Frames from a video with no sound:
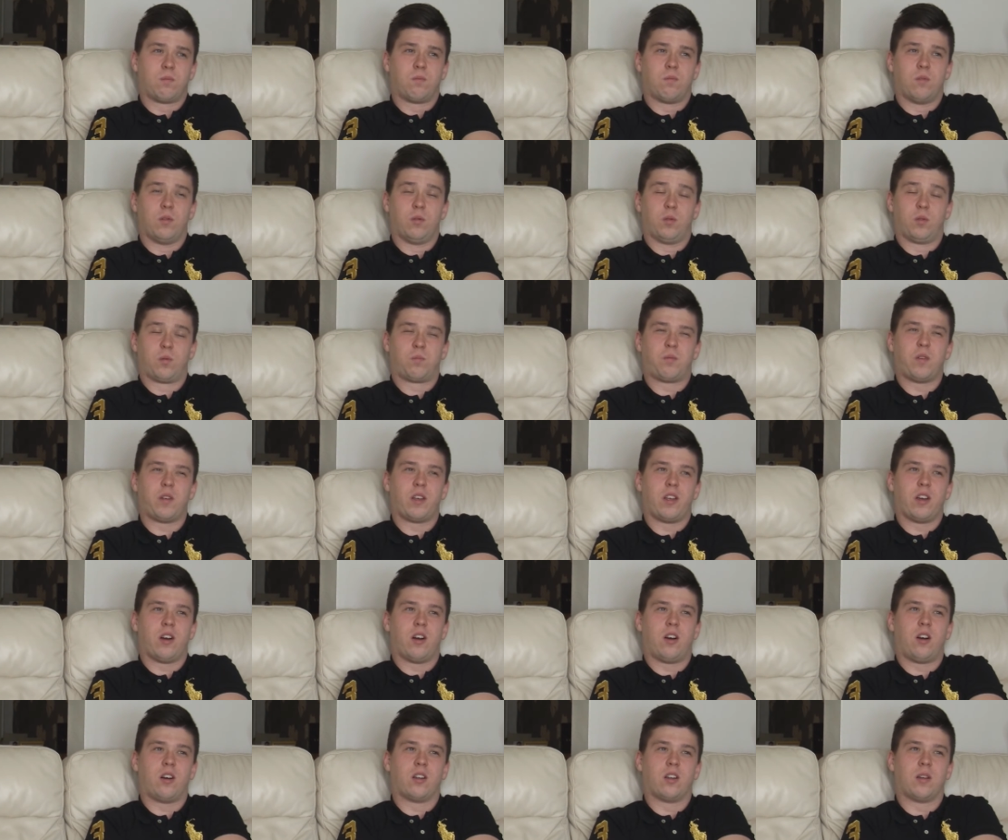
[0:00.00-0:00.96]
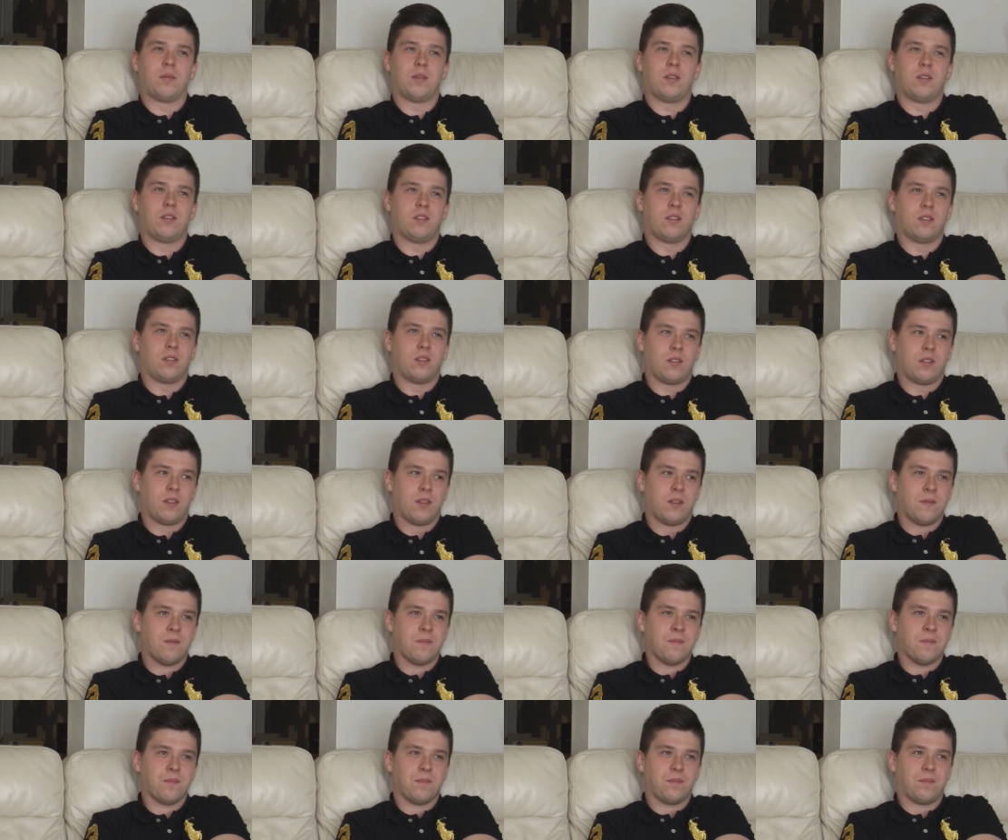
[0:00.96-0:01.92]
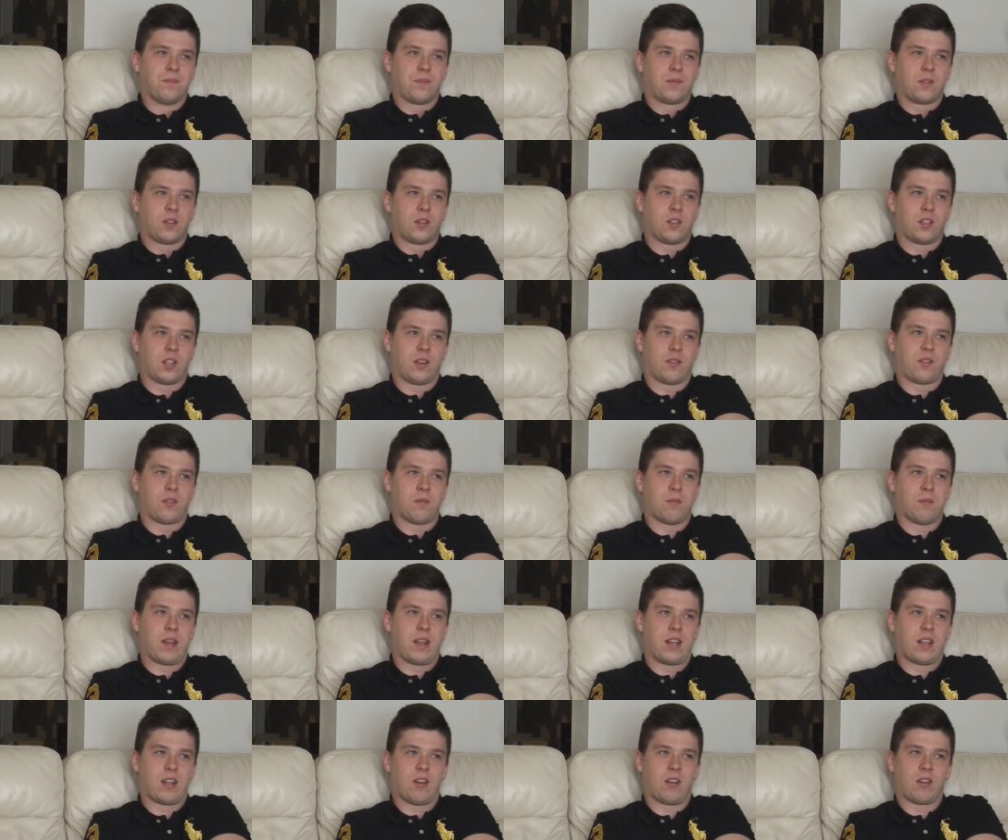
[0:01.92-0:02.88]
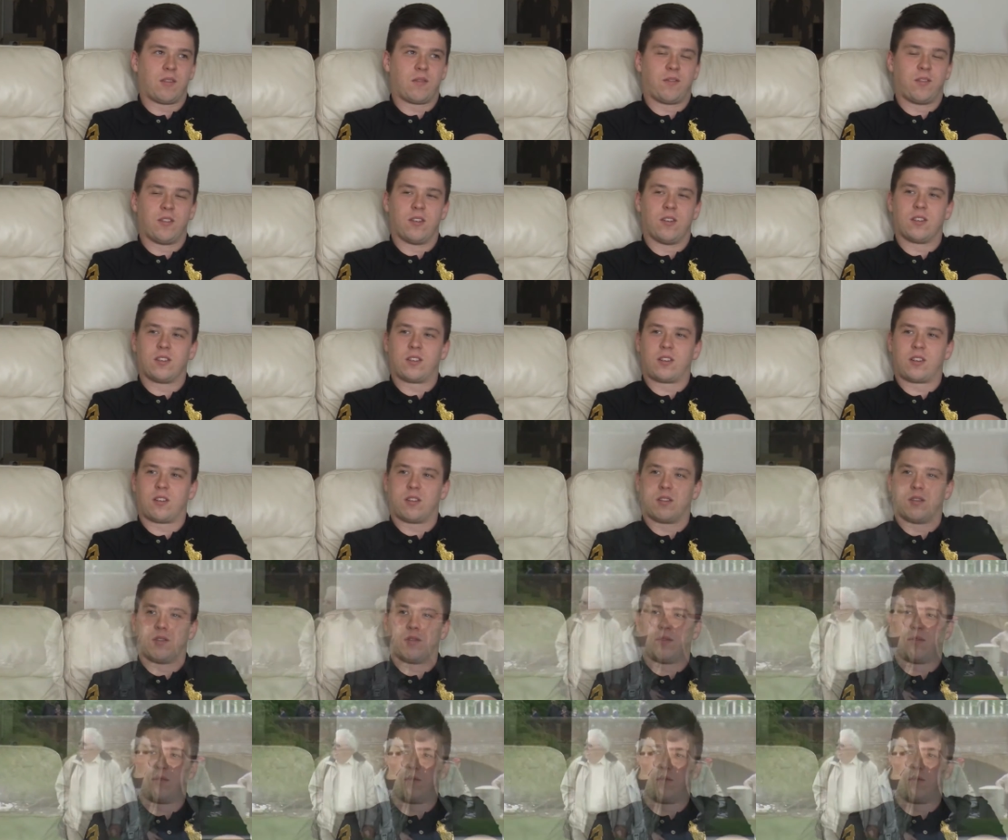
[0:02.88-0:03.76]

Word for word: it was it was pretty hard. I mean, because you have to make that first